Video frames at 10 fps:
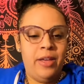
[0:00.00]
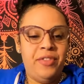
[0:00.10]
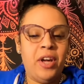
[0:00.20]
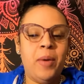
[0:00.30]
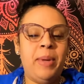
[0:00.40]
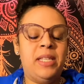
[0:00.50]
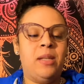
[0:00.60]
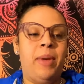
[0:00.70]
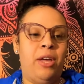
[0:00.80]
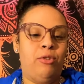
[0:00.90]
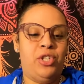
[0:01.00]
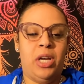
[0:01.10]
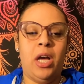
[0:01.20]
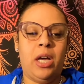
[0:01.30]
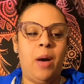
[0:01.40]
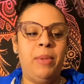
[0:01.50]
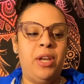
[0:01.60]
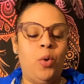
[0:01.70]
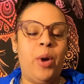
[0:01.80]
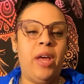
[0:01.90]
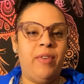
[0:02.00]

there could be some energy coming in the way of a